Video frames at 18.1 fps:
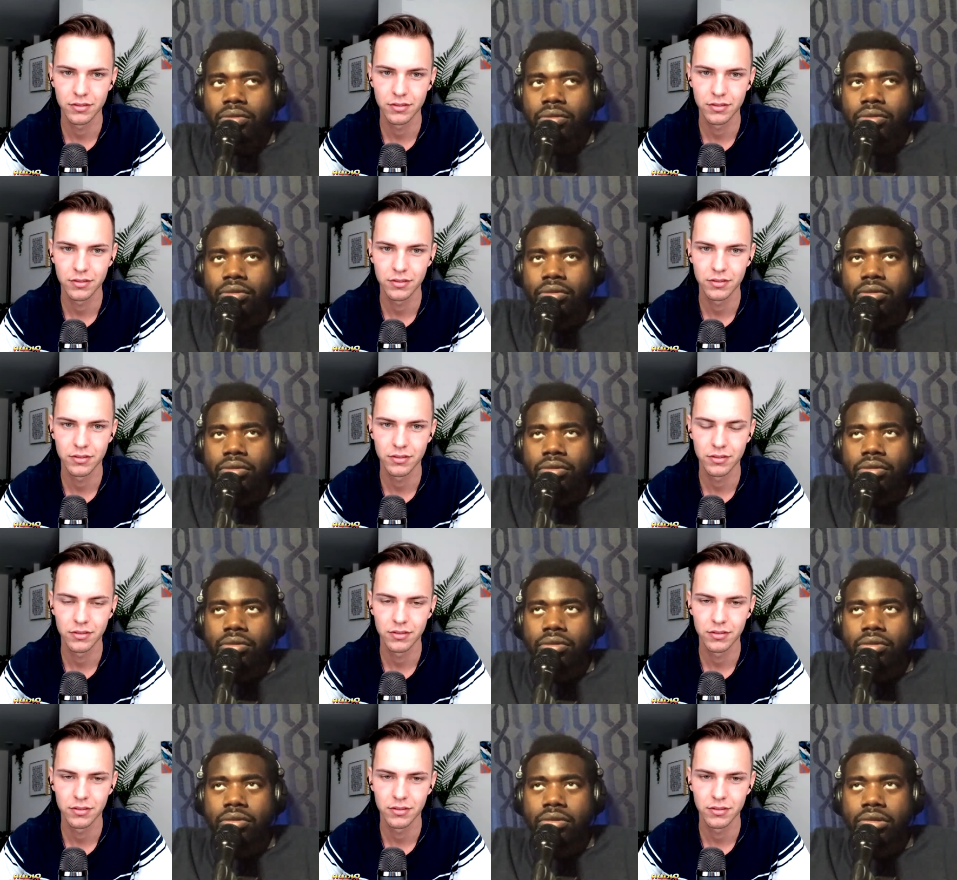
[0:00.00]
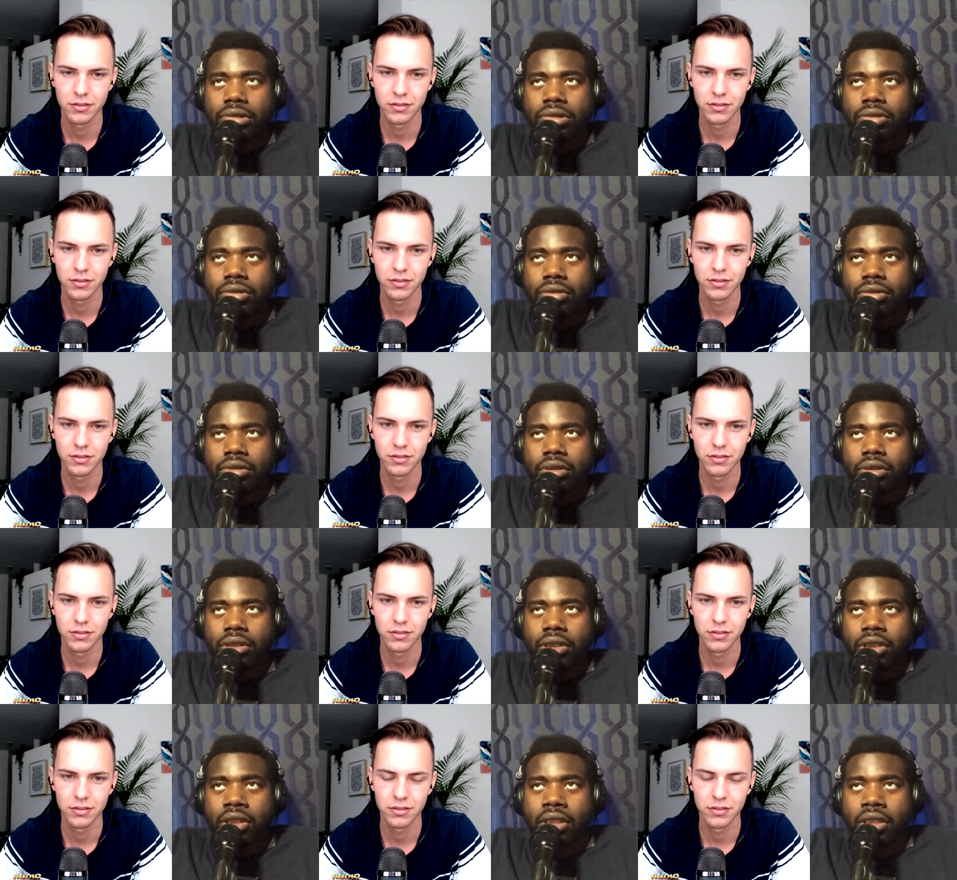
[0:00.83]

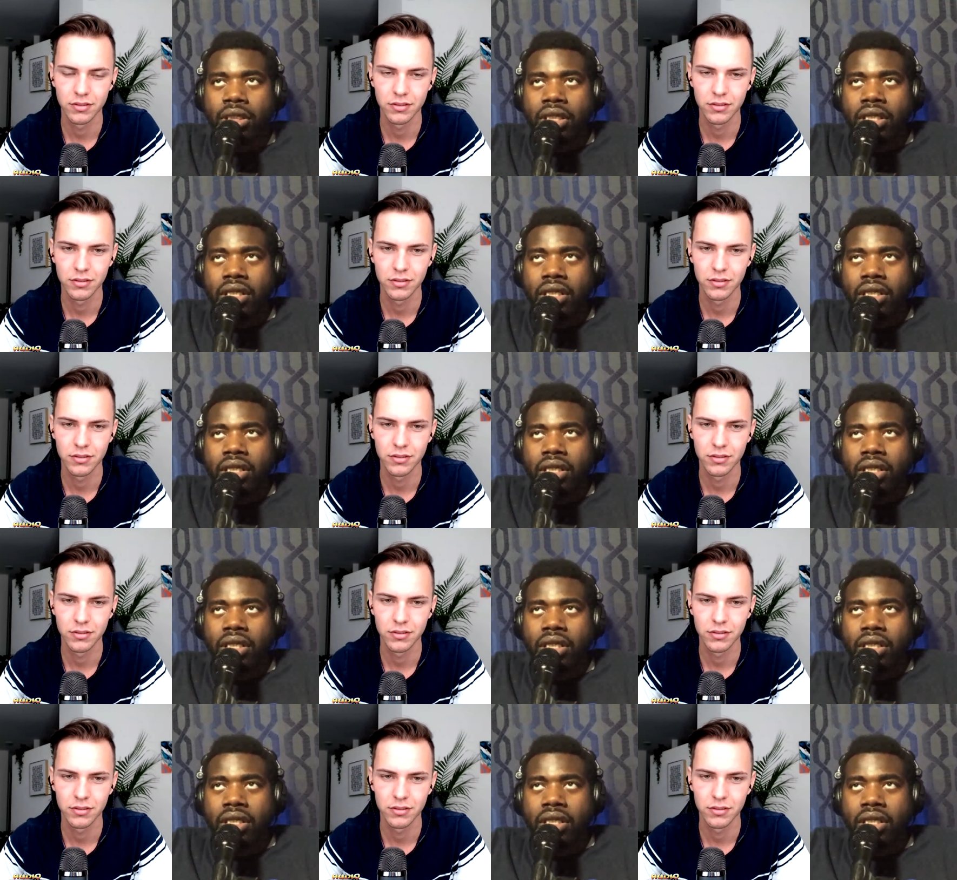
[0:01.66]
Nothing is said.